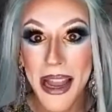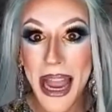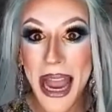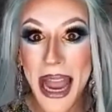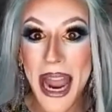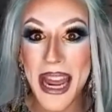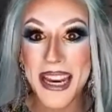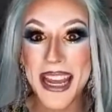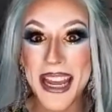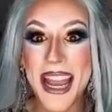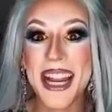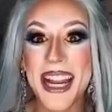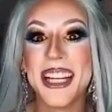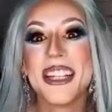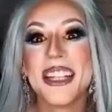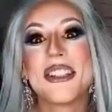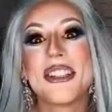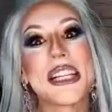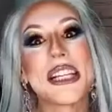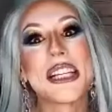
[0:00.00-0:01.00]
And
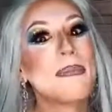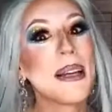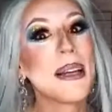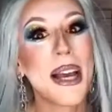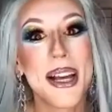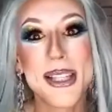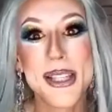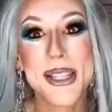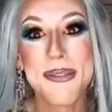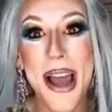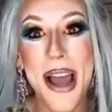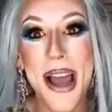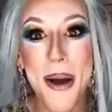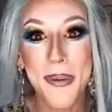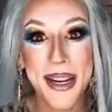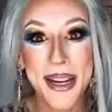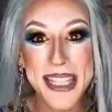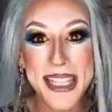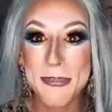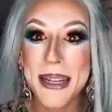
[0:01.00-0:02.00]
it's just because of how
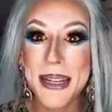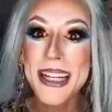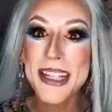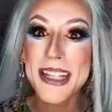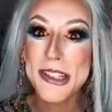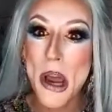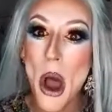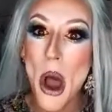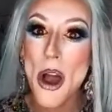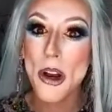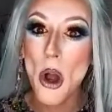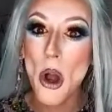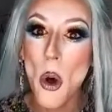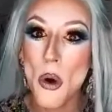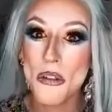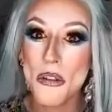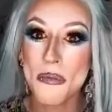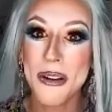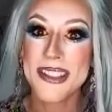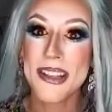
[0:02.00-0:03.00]
I speak, talk,
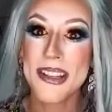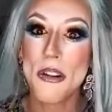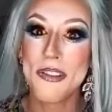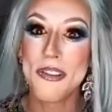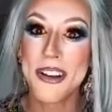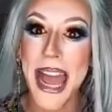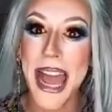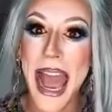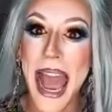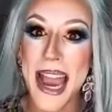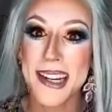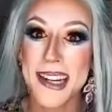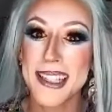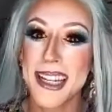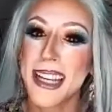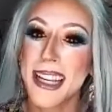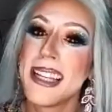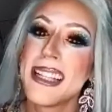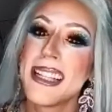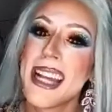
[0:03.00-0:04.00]
hold myself, and act. And
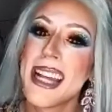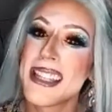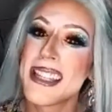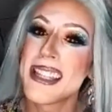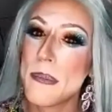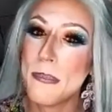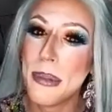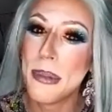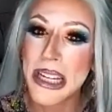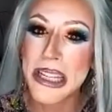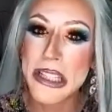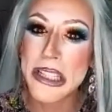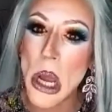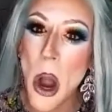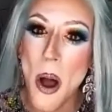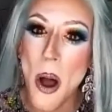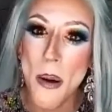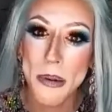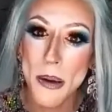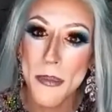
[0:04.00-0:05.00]
I think that's the biggest
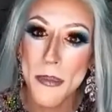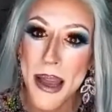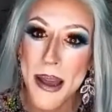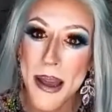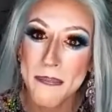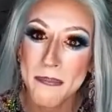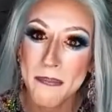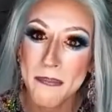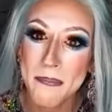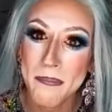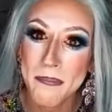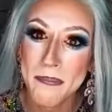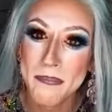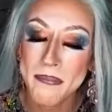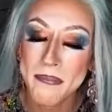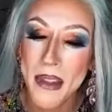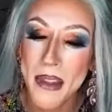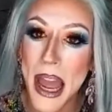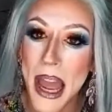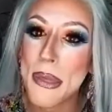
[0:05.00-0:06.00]
compliment.
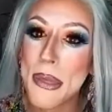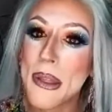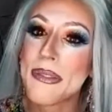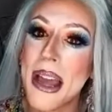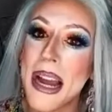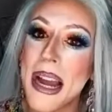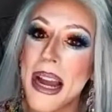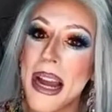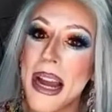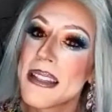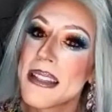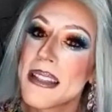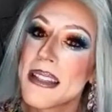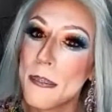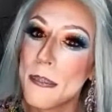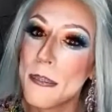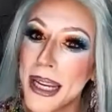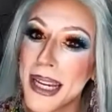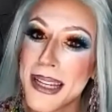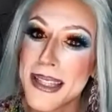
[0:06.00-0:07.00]
I think that's the
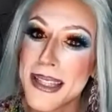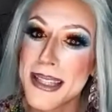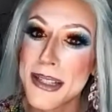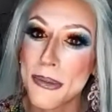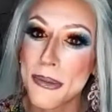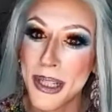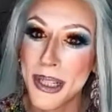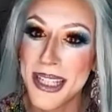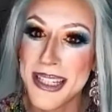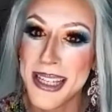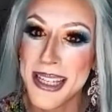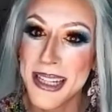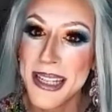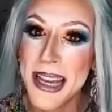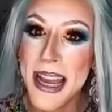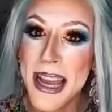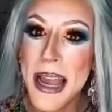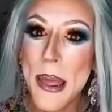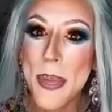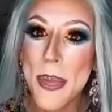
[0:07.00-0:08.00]
biggest reason
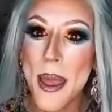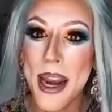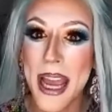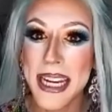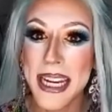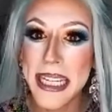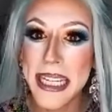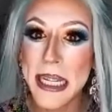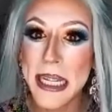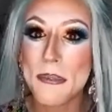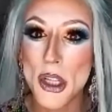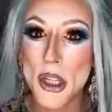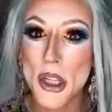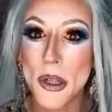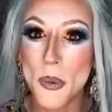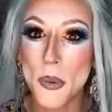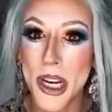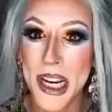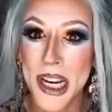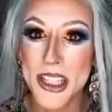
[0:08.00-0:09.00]
that I keep doing
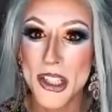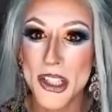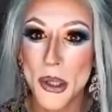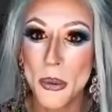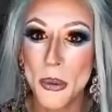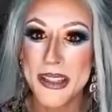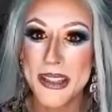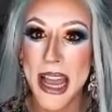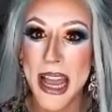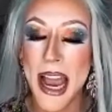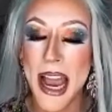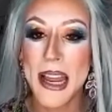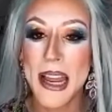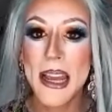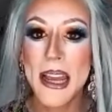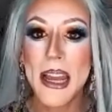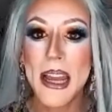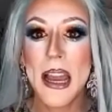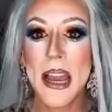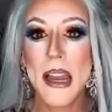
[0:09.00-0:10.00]
what I do, is that
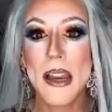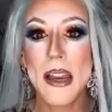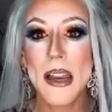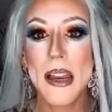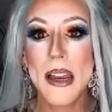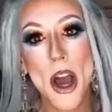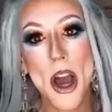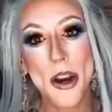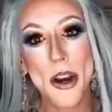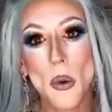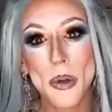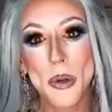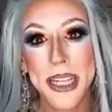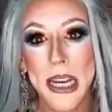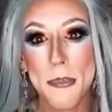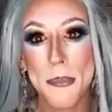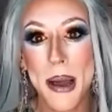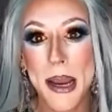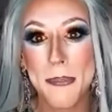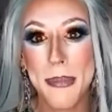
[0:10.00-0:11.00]
not only
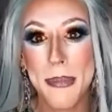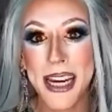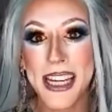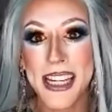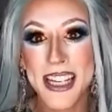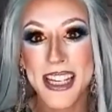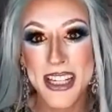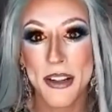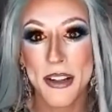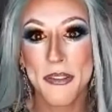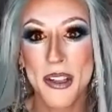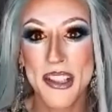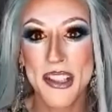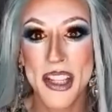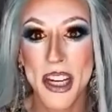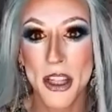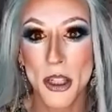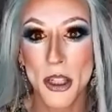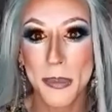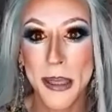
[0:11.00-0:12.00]
am I making a difference in
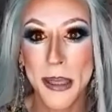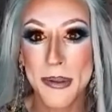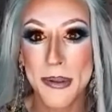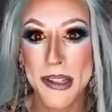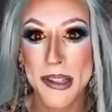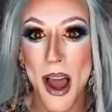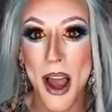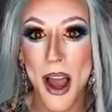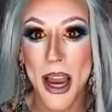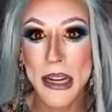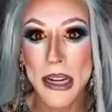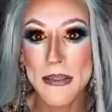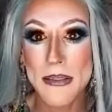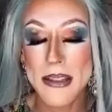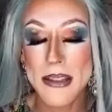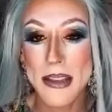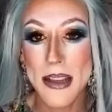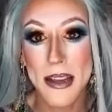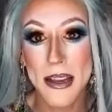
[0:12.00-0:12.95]
other people's lives,